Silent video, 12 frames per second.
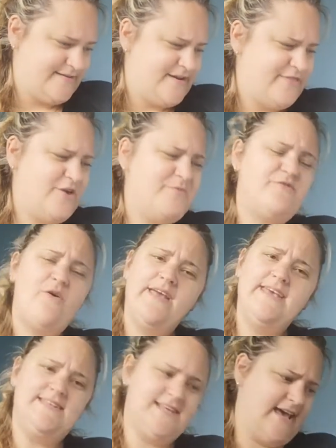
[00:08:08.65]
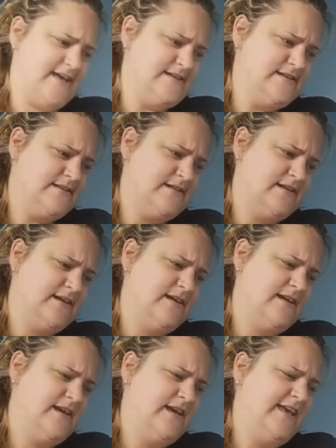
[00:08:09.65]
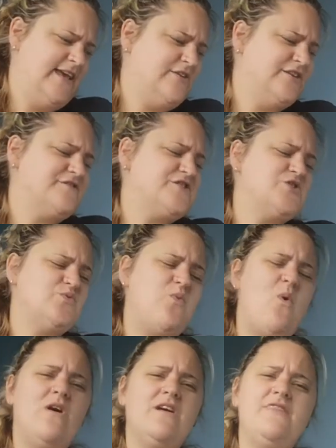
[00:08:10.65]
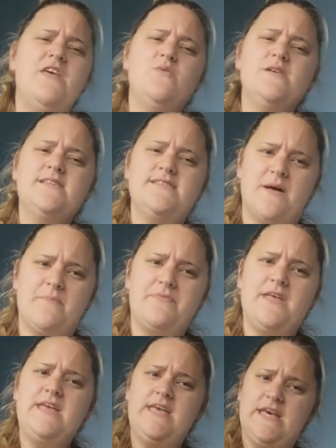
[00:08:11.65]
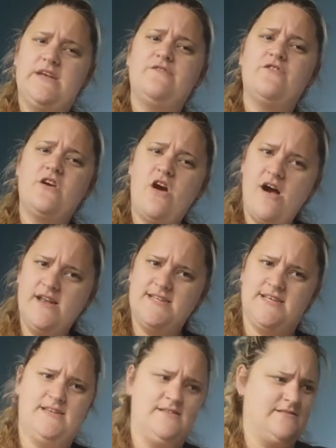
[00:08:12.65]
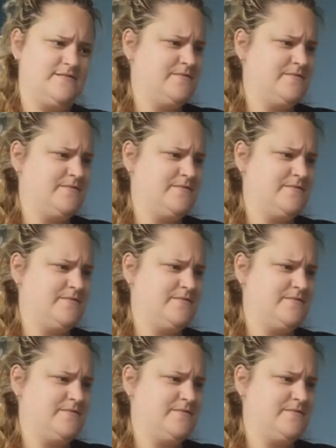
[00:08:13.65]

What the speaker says: Though before he did, he could have sworn there was something he had forgotten.